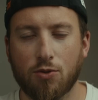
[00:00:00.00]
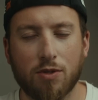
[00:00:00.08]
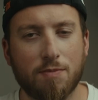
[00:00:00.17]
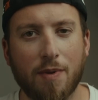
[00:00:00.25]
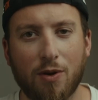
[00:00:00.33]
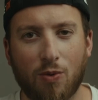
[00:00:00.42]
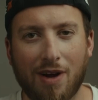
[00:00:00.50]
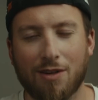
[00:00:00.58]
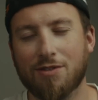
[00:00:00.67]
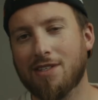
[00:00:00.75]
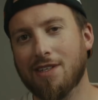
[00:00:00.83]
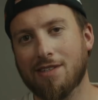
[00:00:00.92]
So it's been a
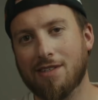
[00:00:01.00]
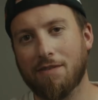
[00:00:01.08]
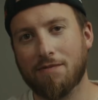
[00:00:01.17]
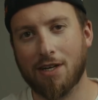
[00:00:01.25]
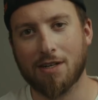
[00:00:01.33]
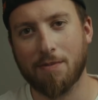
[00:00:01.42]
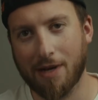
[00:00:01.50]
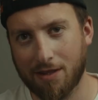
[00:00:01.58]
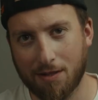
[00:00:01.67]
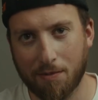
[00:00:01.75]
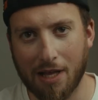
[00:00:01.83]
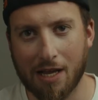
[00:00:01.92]
while since I've talked
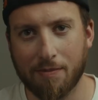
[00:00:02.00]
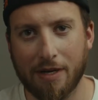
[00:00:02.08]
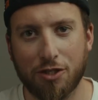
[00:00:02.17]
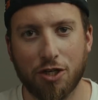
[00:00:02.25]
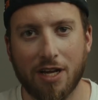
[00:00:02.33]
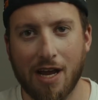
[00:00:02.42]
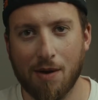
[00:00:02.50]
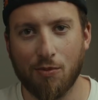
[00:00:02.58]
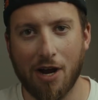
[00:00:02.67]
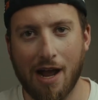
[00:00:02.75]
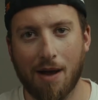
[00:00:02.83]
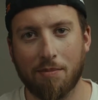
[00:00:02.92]
about the Blackmagic
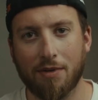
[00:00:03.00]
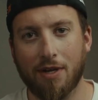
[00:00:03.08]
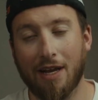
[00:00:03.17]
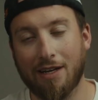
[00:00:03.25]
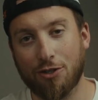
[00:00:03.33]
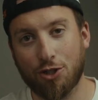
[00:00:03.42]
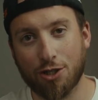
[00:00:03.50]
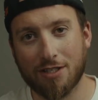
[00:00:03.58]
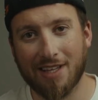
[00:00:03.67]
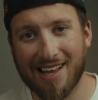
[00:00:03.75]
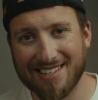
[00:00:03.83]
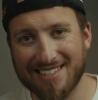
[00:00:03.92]
camera app, and
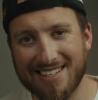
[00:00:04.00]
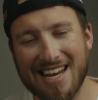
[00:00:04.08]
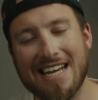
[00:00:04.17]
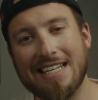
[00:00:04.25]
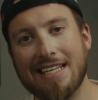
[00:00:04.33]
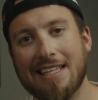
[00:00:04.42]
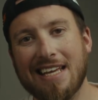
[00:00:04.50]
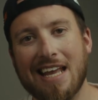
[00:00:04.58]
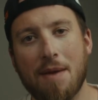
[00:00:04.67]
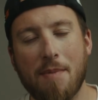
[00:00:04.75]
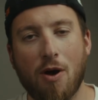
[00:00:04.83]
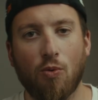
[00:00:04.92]
just last night they
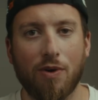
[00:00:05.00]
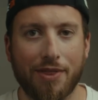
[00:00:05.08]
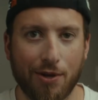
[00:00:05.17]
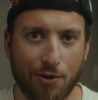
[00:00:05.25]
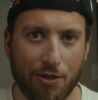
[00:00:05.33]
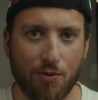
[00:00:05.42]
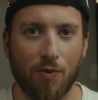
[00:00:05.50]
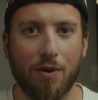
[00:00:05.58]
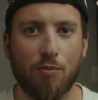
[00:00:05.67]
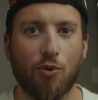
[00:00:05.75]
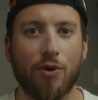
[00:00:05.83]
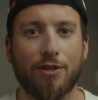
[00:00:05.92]
came out with their 3.2
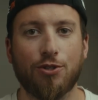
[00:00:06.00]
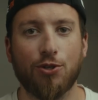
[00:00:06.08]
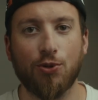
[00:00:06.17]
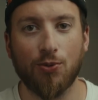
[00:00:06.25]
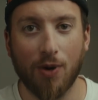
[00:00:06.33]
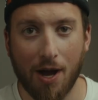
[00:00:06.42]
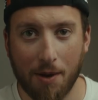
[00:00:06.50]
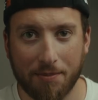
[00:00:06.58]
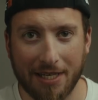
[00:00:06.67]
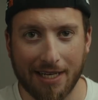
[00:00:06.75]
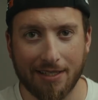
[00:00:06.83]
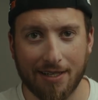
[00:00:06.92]

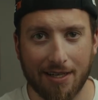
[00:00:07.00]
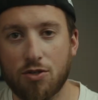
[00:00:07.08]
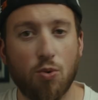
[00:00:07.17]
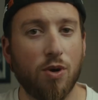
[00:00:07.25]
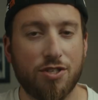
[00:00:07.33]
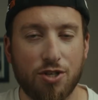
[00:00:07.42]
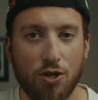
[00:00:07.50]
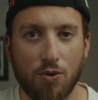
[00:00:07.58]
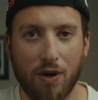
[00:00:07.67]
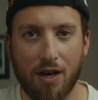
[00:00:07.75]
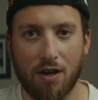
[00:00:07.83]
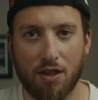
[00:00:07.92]
update. So what's
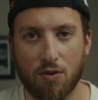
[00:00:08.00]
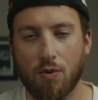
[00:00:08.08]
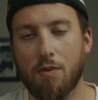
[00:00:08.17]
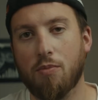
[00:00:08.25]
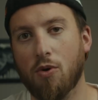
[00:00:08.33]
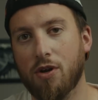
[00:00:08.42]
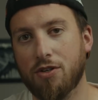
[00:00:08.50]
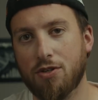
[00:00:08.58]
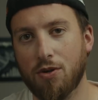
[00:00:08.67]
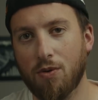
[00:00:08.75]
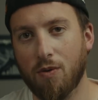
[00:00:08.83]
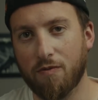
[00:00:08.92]
new in
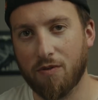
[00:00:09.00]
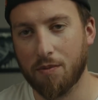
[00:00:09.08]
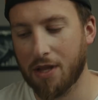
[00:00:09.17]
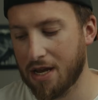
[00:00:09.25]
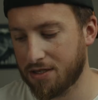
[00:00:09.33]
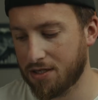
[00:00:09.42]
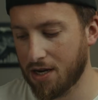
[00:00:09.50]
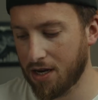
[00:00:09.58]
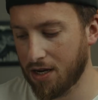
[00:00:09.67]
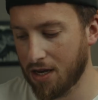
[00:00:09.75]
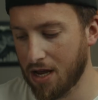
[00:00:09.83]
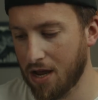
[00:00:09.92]
3.2 from last
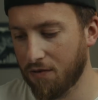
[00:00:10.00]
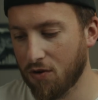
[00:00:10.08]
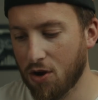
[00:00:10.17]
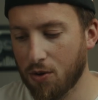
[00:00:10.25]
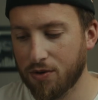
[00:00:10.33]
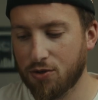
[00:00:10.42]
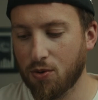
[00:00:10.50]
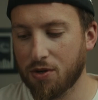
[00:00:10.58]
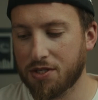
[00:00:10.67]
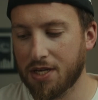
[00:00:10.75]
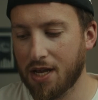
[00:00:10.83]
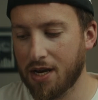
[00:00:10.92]
night? If we go into our
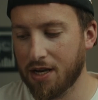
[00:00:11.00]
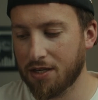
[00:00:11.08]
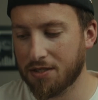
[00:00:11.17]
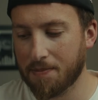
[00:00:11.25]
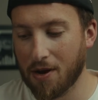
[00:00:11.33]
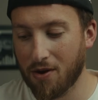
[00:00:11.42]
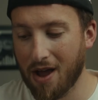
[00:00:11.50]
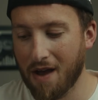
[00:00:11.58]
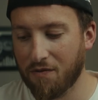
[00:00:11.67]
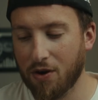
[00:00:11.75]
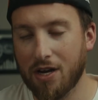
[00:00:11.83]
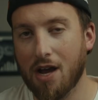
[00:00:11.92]
settings, about
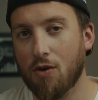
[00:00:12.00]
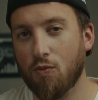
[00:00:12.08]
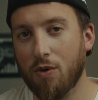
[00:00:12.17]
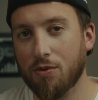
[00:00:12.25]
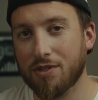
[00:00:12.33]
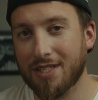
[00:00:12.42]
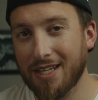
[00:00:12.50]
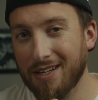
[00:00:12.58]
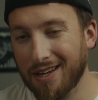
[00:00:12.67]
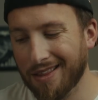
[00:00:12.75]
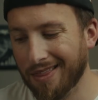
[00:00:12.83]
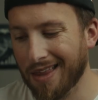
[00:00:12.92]
halfway down we will
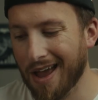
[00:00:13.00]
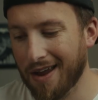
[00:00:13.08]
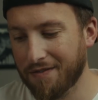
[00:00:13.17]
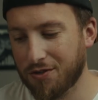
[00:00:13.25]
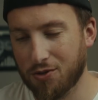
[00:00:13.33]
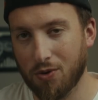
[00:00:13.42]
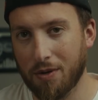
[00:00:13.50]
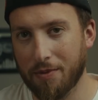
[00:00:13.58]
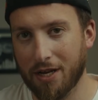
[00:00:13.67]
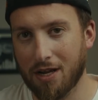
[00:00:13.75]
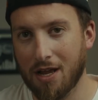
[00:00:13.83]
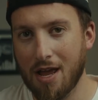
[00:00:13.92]
see live
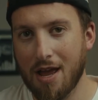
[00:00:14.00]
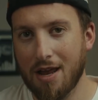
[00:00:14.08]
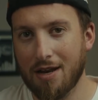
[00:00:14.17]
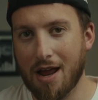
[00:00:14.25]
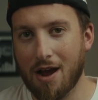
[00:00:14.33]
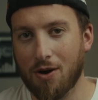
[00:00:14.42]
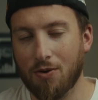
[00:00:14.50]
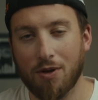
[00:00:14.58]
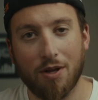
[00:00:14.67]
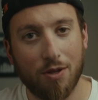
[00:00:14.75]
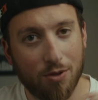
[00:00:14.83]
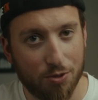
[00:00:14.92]
streaming. Now,
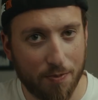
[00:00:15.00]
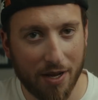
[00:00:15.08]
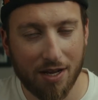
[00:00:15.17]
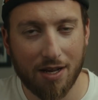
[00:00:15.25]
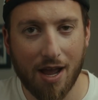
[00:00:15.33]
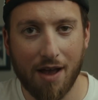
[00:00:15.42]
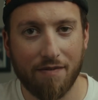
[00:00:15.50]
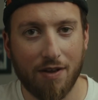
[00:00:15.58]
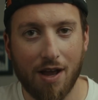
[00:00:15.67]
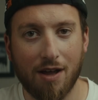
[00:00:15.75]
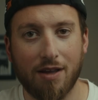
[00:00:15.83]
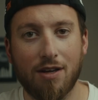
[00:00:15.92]
there's a big
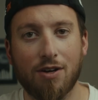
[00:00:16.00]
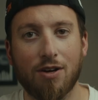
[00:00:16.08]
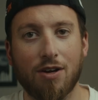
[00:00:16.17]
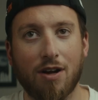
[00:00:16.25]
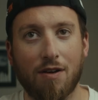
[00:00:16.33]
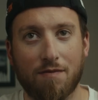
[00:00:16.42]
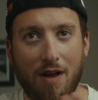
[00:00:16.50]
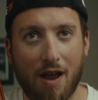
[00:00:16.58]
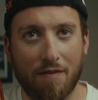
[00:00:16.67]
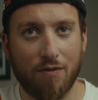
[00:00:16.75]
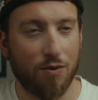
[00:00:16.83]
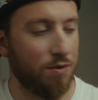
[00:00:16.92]
caveat here of
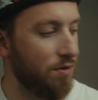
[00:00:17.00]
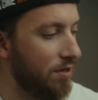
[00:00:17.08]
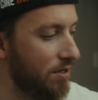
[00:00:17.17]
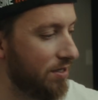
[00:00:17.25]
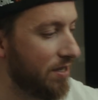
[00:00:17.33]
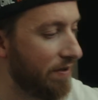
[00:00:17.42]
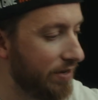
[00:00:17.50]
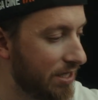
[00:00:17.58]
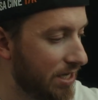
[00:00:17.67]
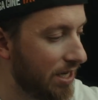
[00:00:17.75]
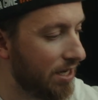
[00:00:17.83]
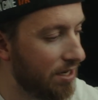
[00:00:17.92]
iPhone
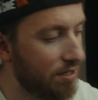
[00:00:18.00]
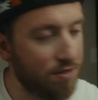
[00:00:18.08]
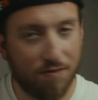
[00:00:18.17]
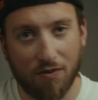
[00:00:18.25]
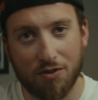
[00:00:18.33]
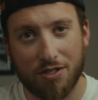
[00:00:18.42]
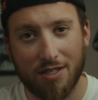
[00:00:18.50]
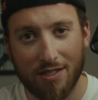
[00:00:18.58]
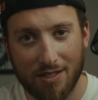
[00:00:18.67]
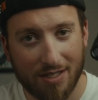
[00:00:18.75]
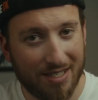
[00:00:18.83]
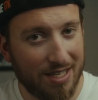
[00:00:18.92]
17s
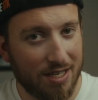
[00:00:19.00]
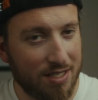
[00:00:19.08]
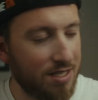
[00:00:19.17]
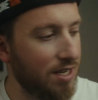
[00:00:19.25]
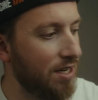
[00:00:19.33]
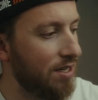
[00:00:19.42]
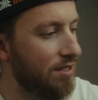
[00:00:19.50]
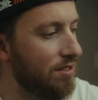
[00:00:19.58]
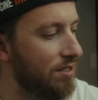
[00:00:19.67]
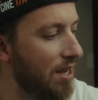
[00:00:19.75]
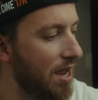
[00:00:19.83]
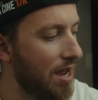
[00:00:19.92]
versus
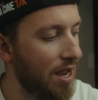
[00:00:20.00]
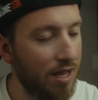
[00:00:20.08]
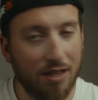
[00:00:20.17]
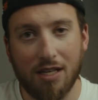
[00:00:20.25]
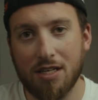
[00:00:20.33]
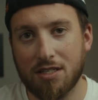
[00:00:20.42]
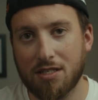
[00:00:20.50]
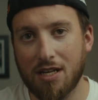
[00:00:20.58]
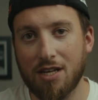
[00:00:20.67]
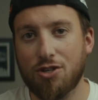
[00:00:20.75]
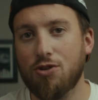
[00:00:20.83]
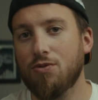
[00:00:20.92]
16s, at least
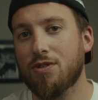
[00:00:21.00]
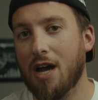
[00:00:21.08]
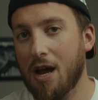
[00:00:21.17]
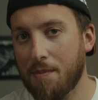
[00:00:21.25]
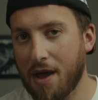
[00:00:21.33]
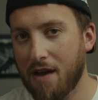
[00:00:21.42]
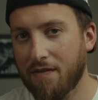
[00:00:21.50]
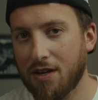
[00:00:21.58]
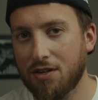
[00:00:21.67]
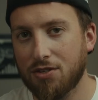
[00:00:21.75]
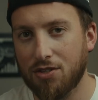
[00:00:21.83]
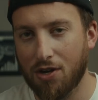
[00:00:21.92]
issues I'm
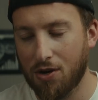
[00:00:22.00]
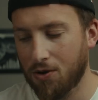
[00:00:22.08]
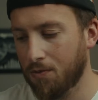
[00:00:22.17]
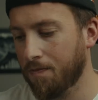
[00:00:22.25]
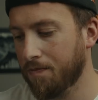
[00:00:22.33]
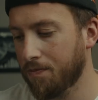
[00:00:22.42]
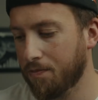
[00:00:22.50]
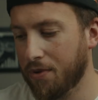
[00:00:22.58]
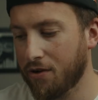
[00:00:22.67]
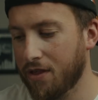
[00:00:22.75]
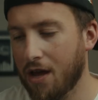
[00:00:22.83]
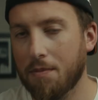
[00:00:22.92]
having, so
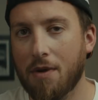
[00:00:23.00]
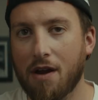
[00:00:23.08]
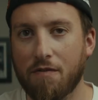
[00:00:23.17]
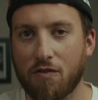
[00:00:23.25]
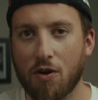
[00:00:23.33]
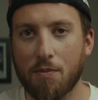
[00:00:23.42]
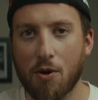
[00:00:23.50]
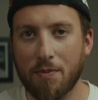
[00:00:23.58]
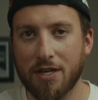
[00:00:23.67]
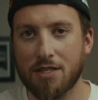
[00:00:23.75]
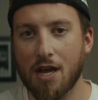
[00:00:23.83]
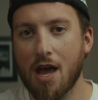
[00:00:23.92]
bear that in mind for a
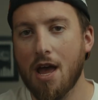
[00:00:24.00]
moment.